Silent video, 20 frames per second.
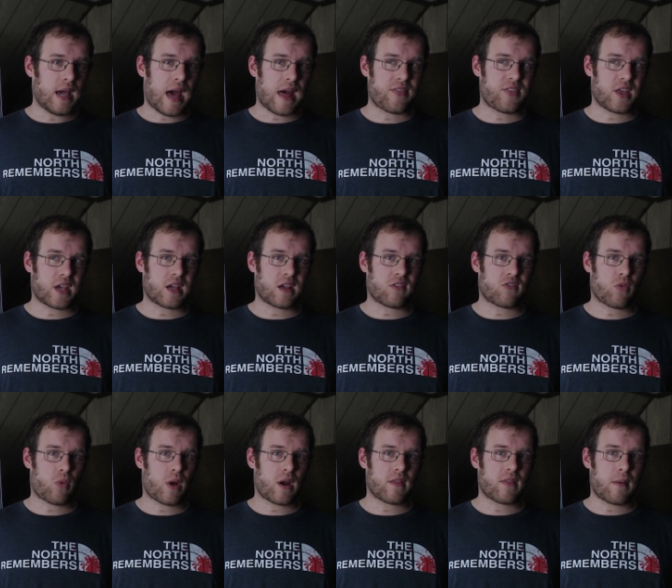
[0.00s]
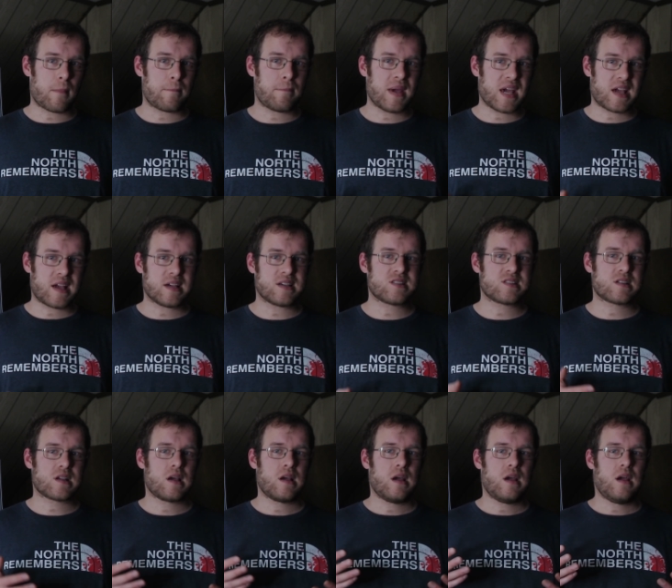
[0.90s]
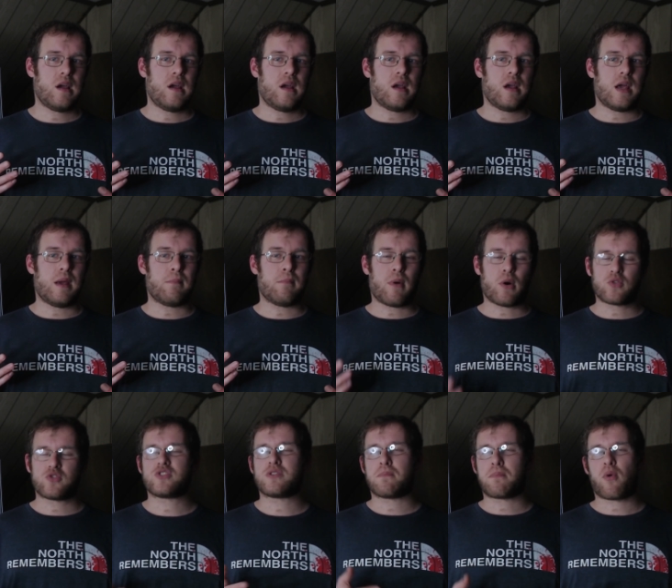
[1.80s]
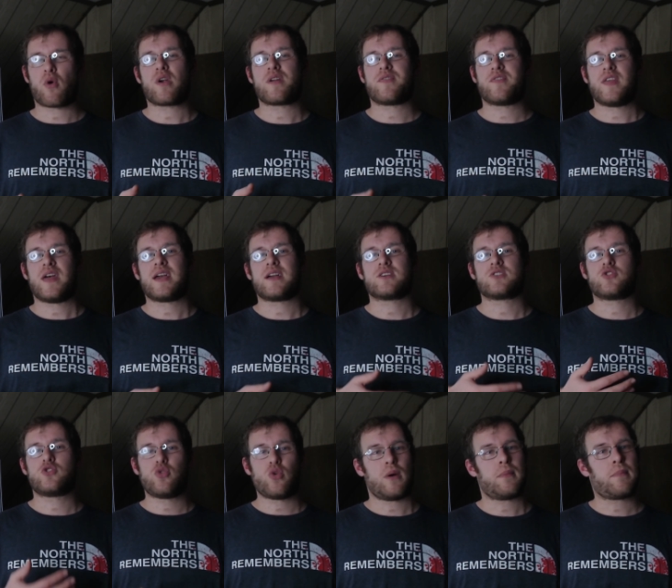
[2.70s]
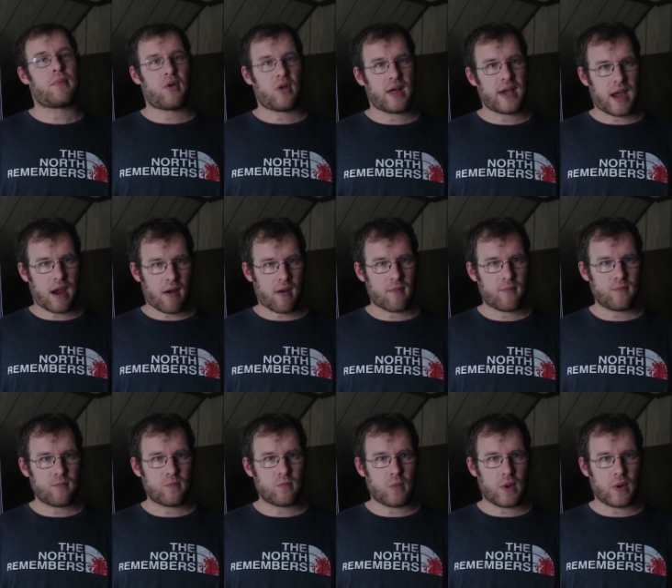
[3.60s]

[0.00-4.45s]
I think it's one of the biggest and most important things to a player